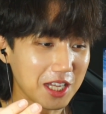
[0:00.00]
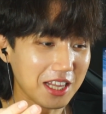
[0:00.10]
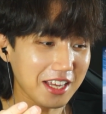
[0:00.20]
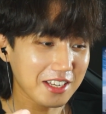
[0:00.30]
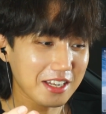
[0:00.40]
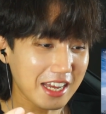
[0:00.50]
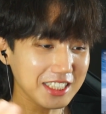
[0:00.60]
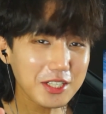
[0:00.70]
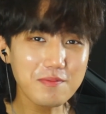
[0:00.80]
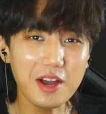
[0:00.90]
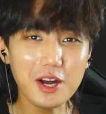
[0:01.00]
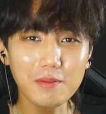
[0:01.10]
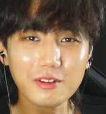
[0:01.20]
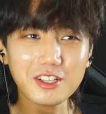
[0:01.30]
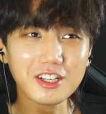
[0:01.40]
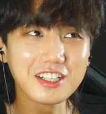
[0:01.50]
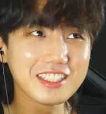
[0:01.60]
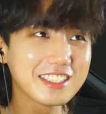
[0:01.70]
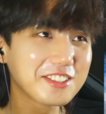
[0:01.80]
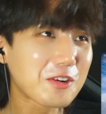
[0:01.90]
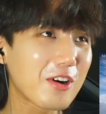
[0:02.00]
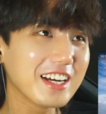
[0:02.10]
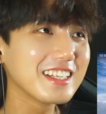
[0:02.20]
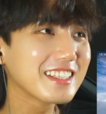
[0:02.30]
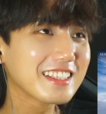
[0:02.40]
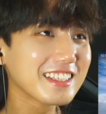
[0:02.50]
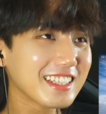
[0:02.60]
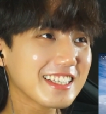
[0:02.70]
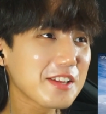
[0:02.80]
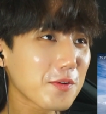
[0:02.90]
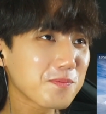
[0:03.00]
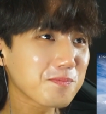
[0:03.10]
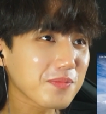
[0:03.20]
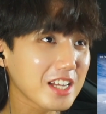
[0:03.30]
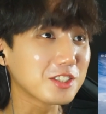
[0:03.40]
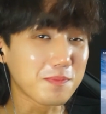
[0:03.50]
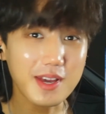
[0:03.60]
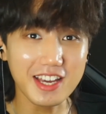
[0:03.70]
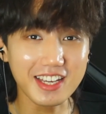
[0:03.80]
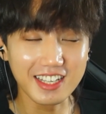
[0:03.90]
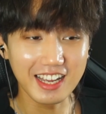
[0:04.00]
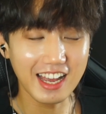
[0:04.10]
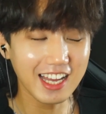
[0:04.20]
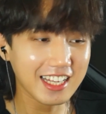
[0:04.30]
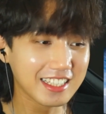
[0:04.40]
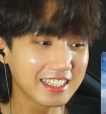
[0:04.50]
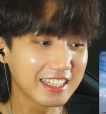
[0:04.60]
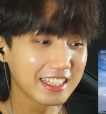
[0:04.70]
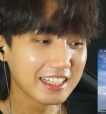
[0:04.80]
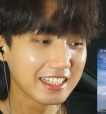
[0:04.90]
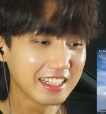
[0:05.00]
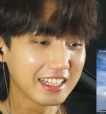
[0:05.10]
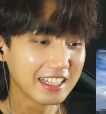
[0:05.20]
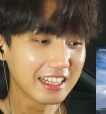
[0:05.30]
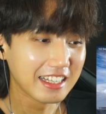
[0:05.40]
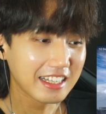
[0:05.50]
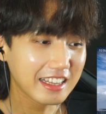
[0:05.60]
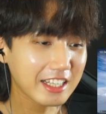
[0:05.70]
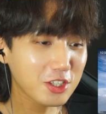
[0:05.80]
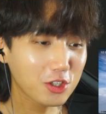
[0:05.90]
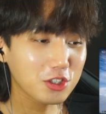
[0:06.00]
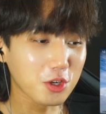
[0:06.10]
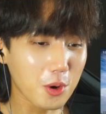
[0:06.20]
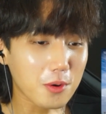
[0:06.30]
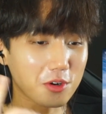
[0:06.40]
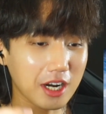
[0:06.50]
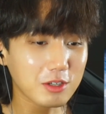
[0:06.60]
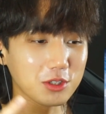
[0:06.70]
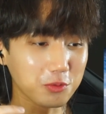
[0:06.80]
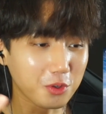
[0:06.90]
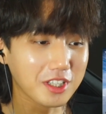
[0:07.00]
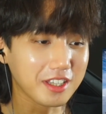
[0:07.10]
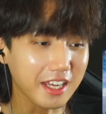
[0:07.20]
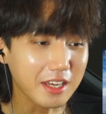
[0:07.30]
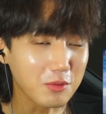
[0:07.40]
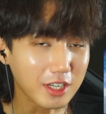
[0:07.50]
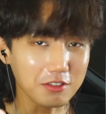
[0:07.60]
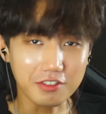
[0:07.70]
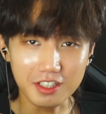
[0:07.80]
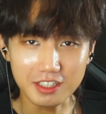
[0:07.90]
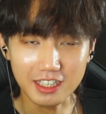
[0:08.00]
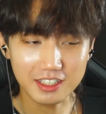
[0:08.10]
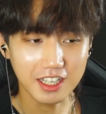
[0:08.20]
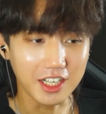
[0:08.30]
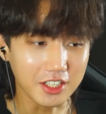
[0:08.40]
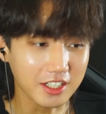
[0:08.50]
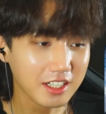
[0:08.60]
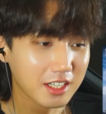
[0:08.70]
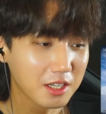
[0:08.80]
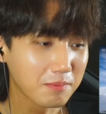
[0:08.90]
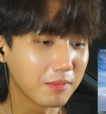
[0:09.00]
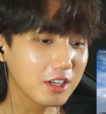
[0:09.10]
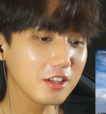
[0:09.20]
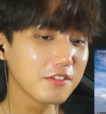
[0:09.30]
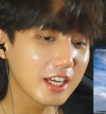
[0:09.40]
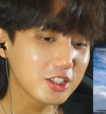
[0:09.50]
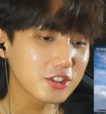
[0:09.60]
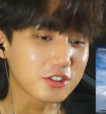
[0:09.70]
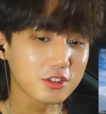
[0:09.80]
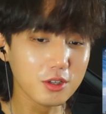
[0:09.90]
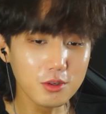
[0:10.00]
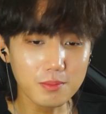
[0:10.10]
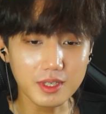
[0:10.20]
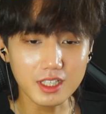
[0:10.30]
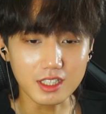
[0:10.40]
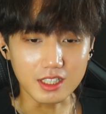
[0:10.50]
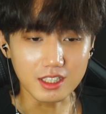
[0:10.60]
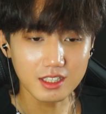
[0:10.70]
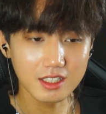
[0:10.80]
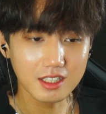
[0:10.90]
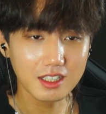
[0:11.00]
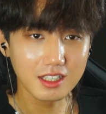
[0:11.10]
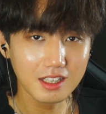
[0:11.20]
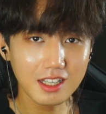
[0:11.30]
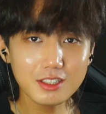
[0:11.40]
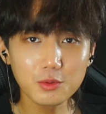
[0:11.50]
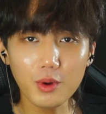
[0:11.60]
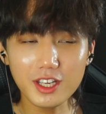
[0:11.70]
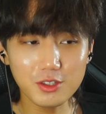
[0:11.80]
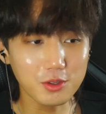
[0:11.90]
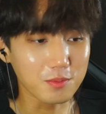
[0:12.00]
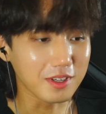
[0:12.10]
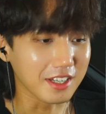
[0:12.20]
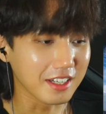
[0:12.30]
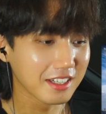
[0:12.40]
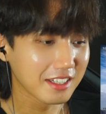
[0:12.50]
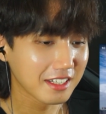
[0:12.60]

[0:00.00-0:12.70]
Like, S M Mega Mall is quite, it's big, and like you could go around in one day without feeling that tired. Mall of Asia is too big. Like, it's way too big.